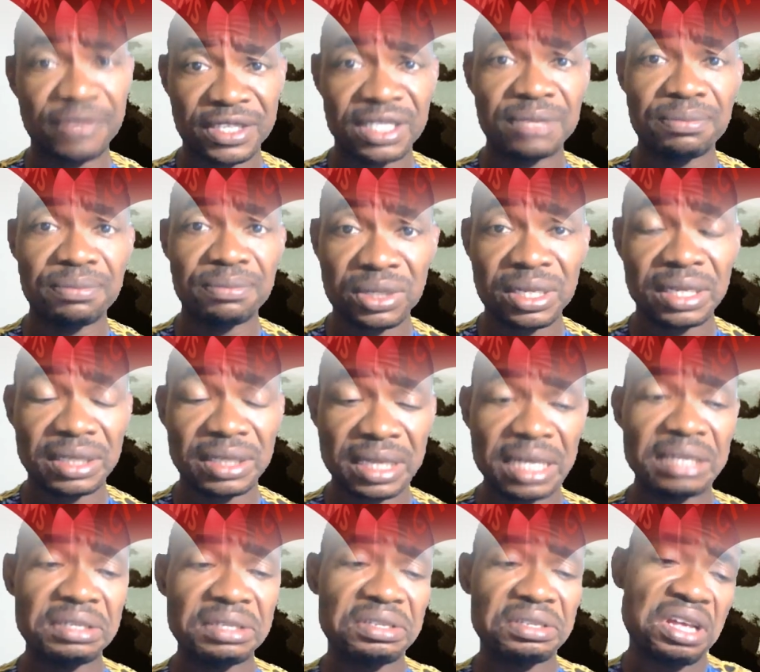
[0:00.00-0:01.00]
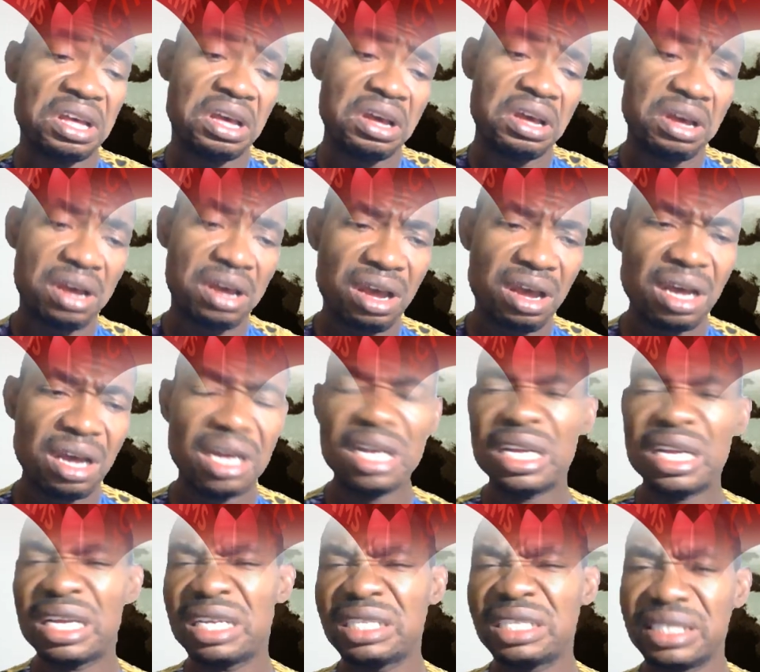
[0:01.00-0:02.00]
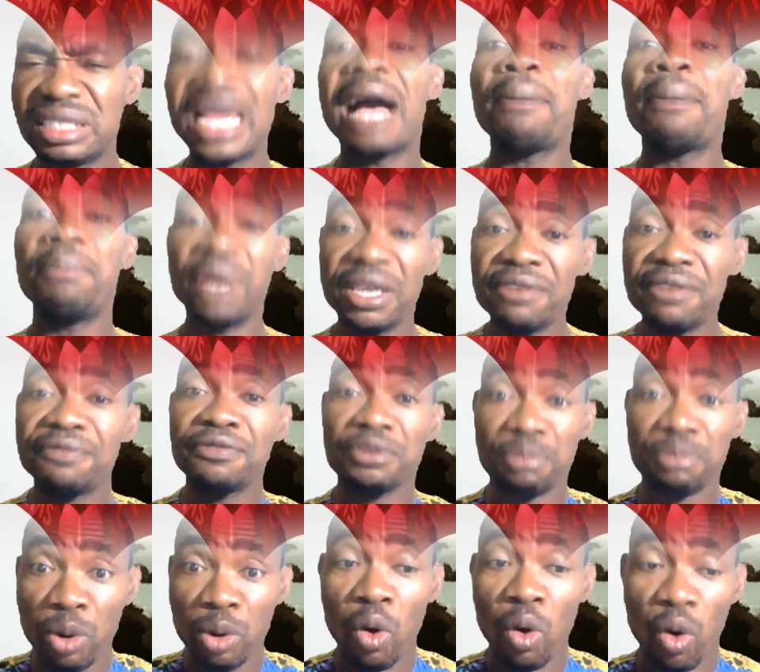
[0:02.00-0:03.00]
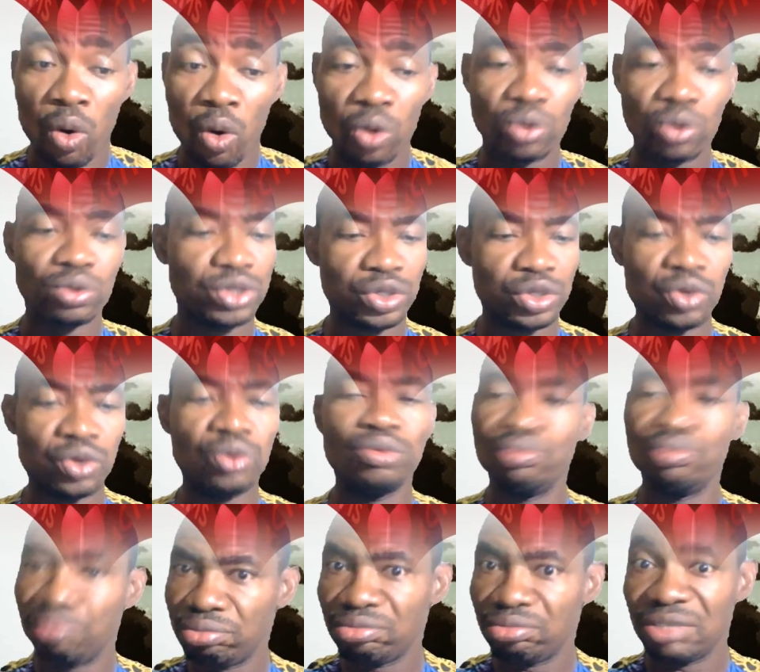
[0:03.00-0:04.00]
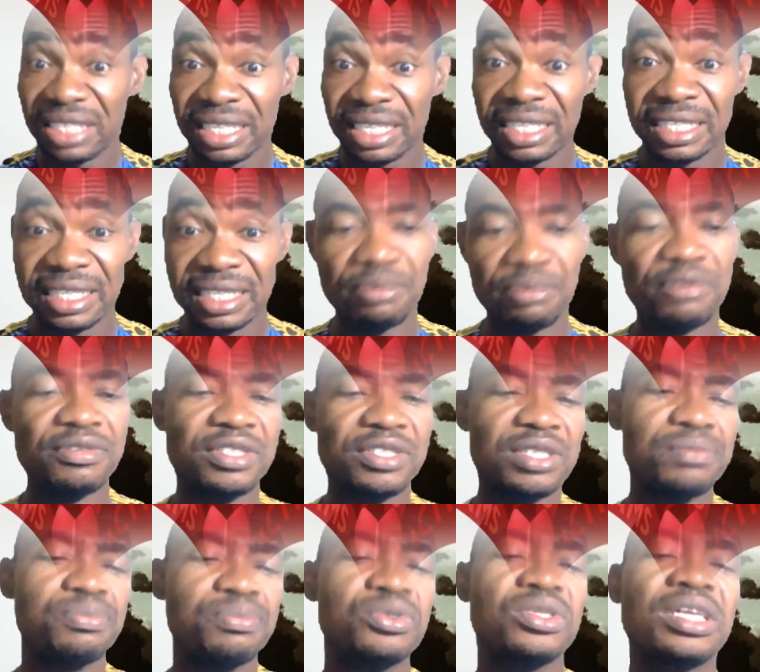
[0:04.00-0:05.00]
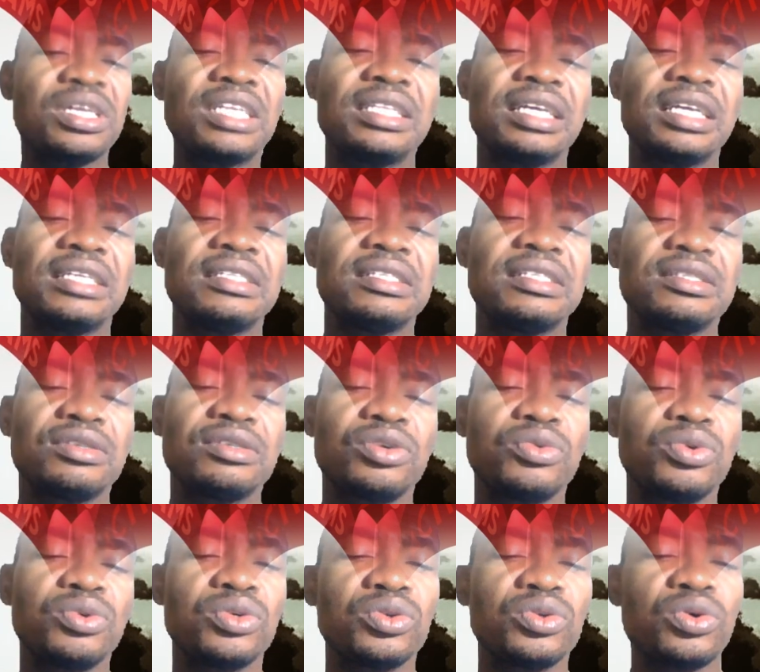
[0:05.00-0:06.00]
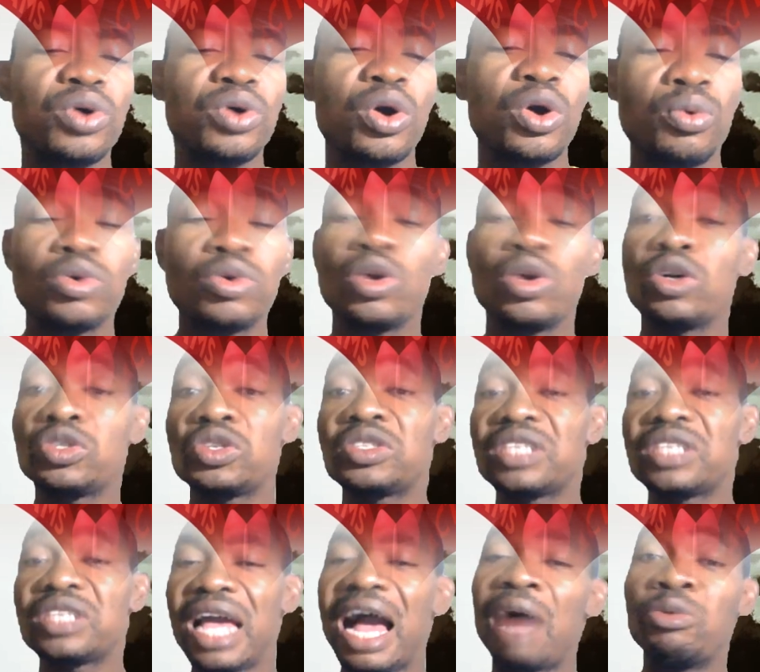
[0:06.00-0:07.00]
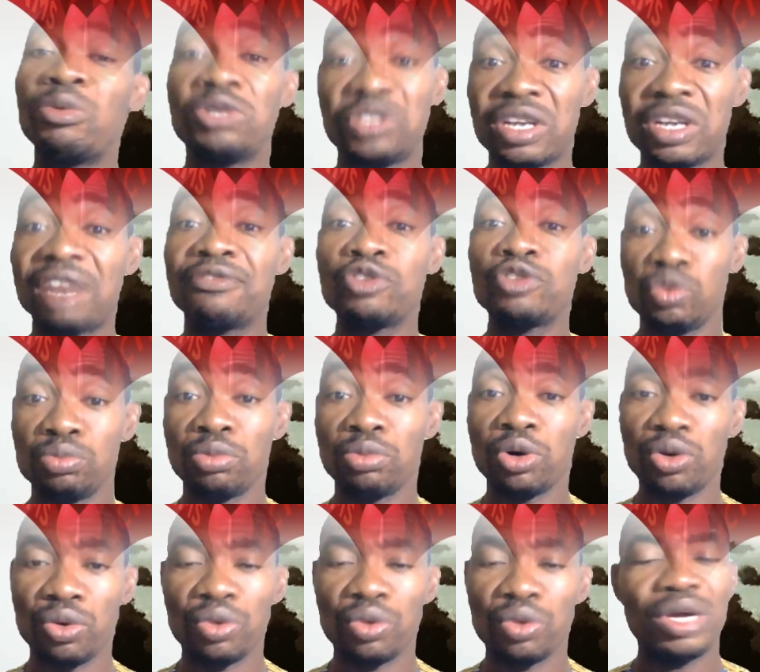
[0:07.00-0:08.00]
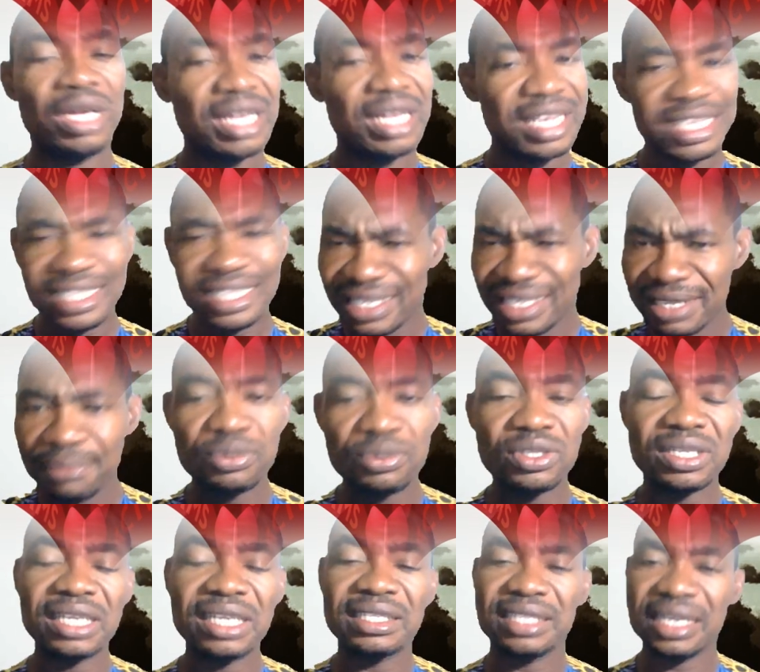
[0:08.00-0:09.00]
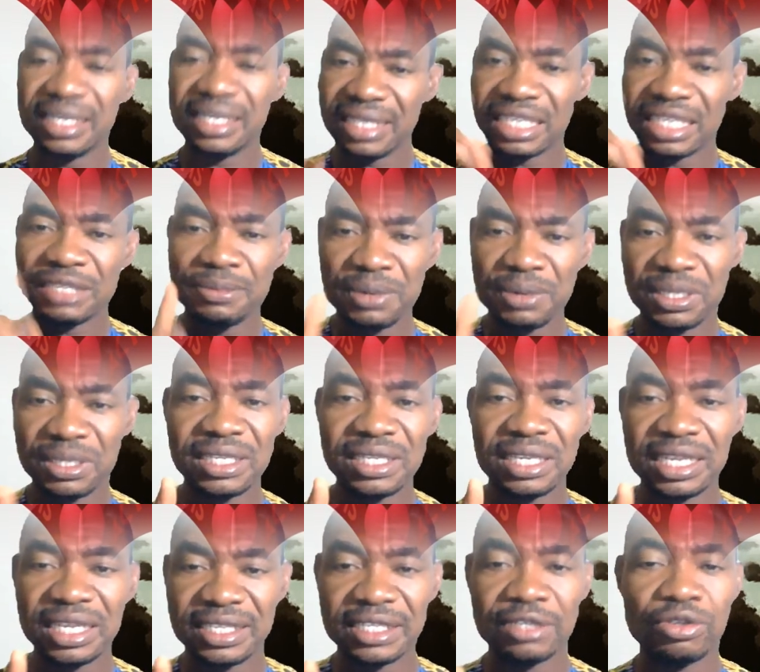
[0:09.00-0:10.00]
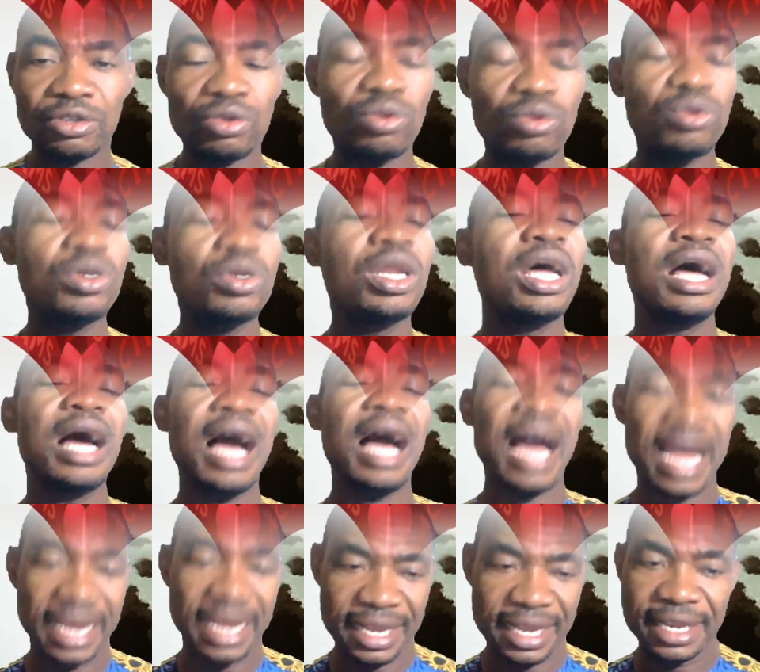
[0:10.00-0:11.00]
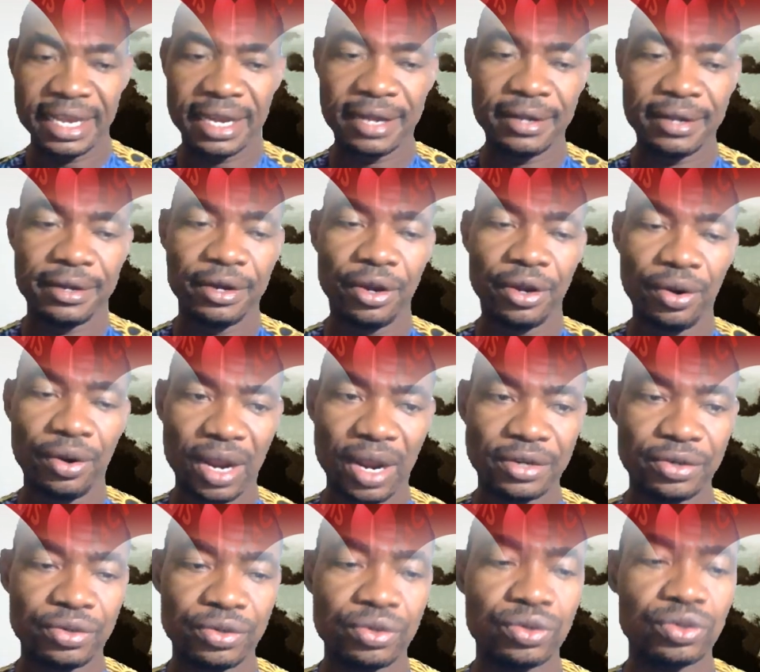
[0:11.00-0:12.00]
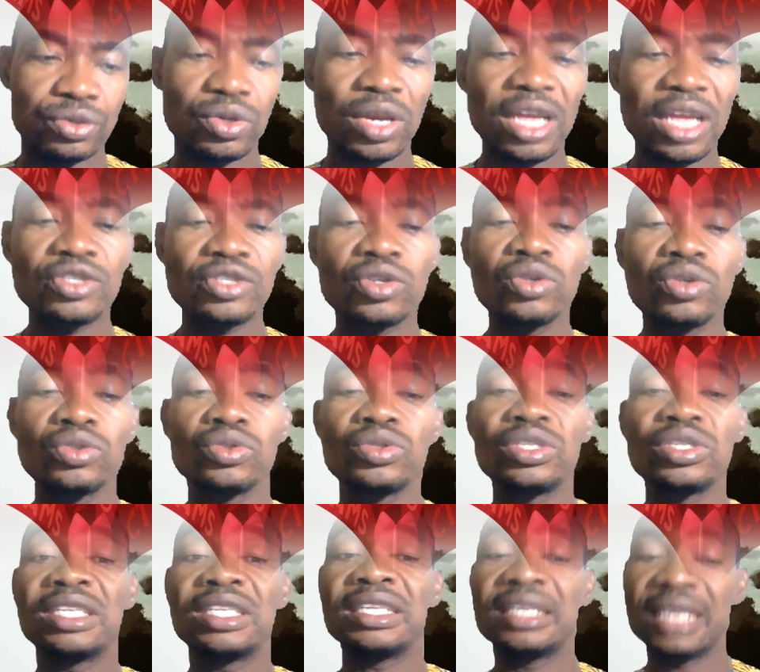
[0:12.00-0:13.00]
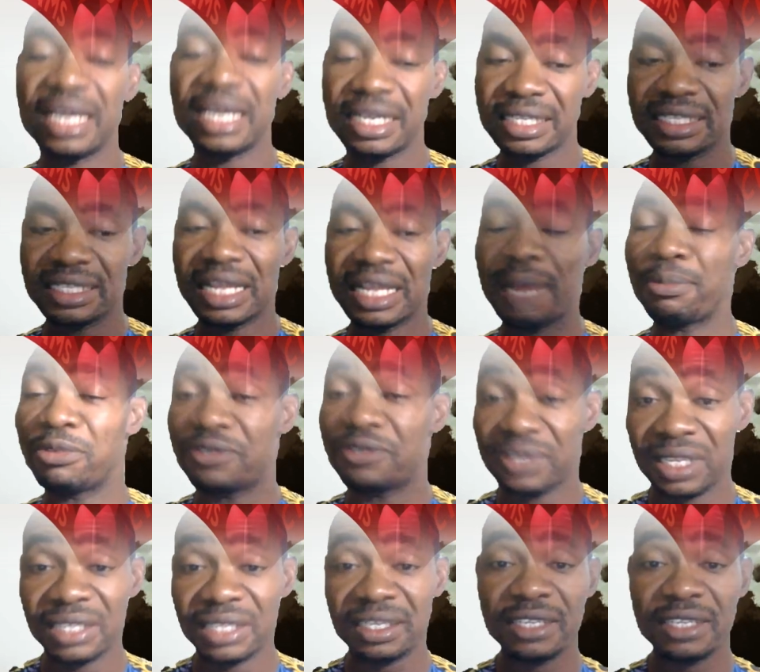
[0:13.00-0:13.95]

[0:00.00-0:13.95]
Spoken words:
sentence. They are playing football, is an example of a simple sentence. We would also say, I will travel tomorrow. Simple sentence expressing a single idea. Alright, good. So let's go to the next type of sentence.